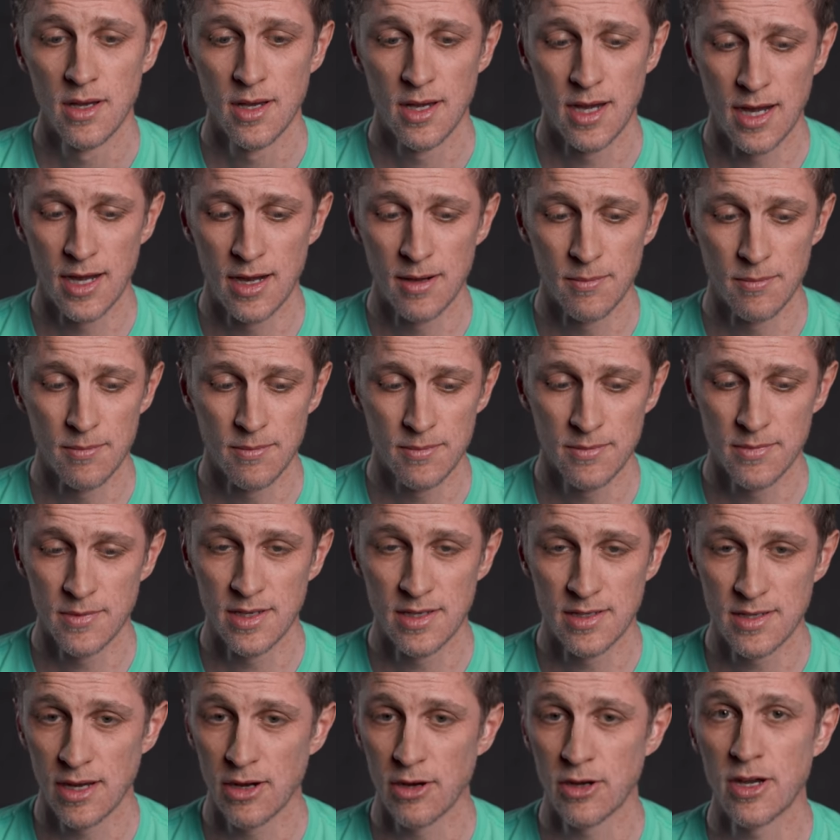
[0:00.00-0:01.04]
Um,
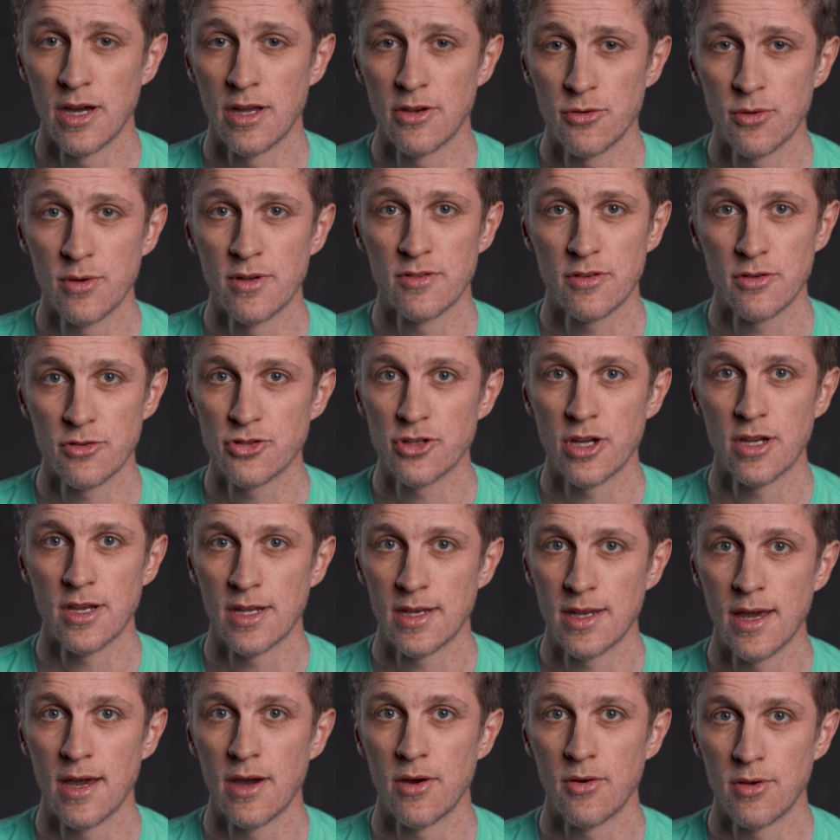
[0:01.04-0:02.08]
entire countries are shutting
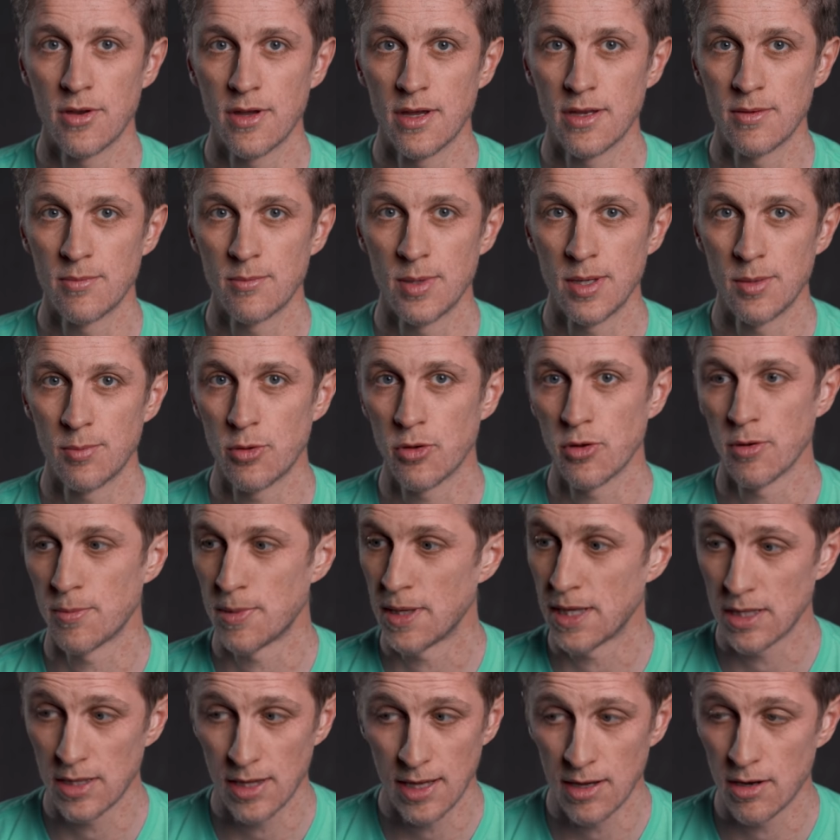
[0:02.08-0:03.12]
down, and people are
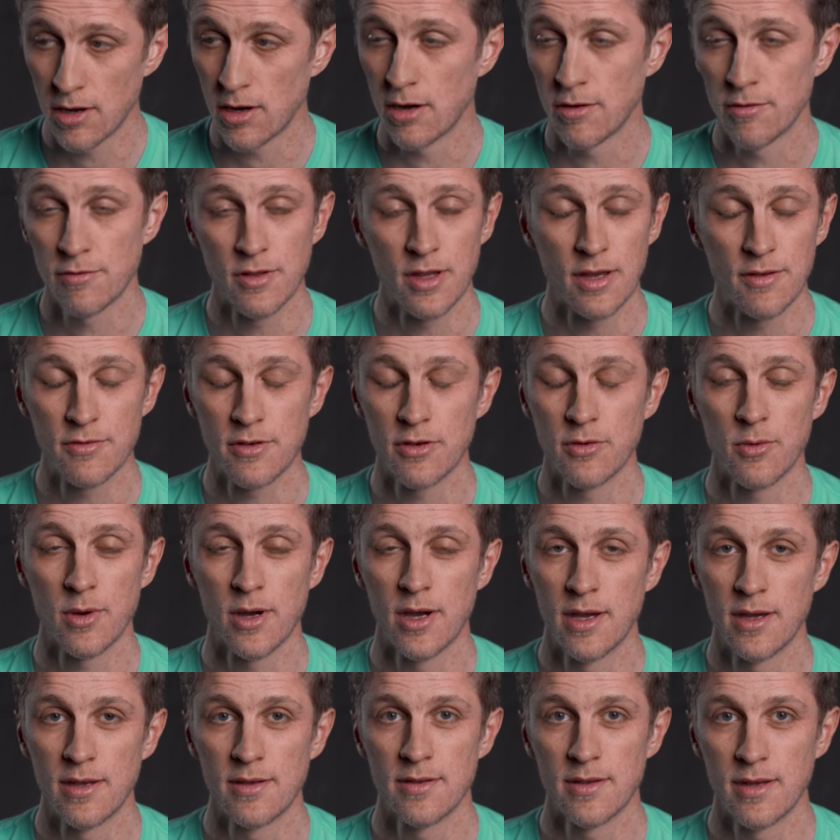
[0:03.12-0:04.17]
being laid off left and
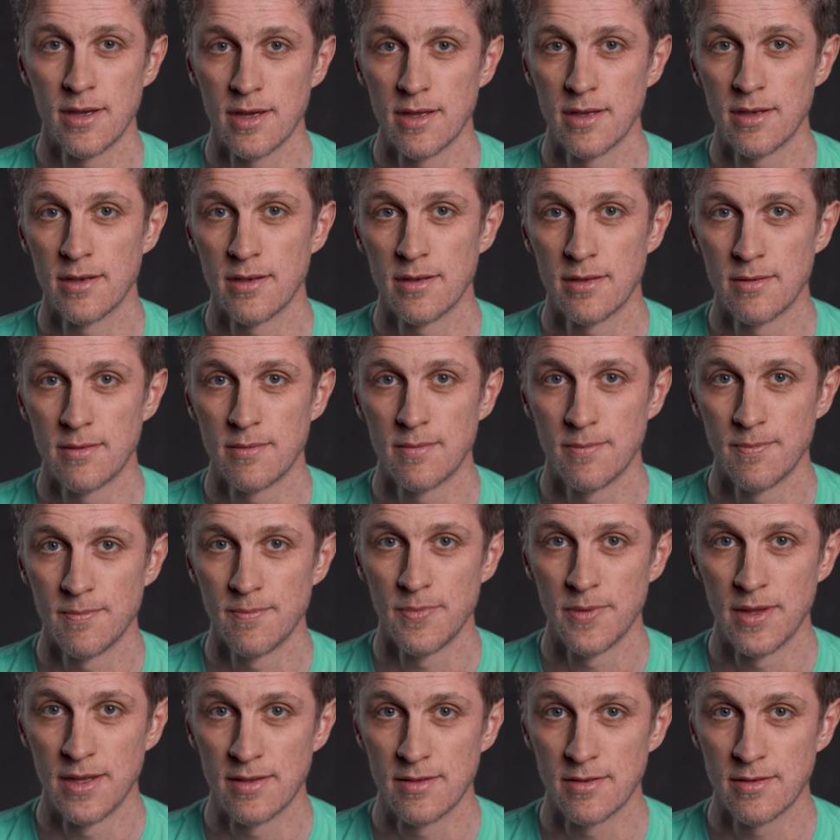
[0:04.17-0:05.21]
right, and
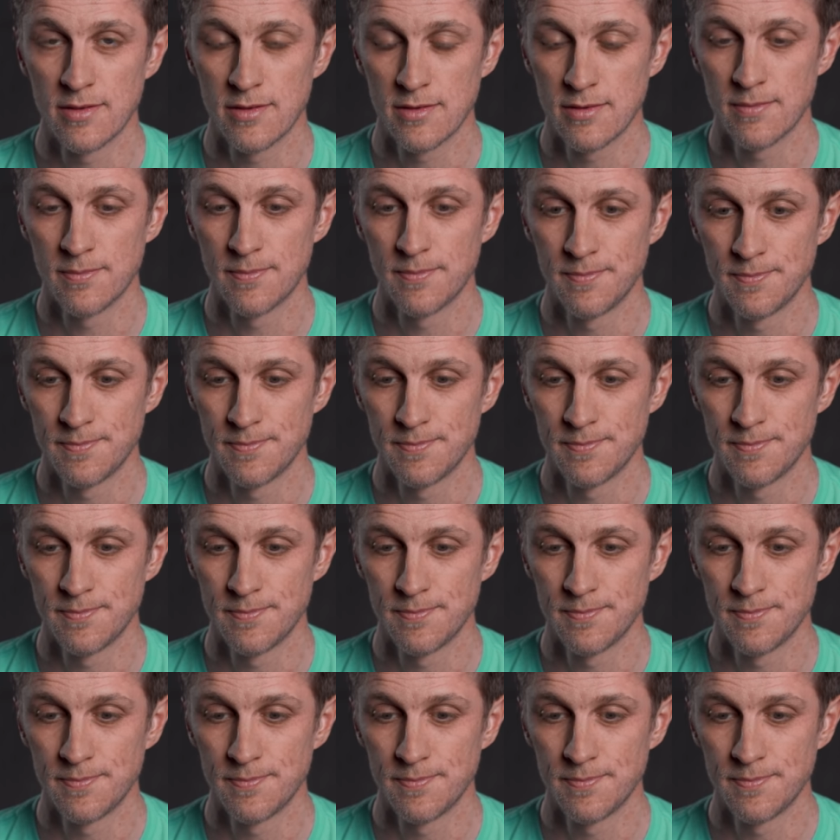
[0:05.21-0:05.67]
it's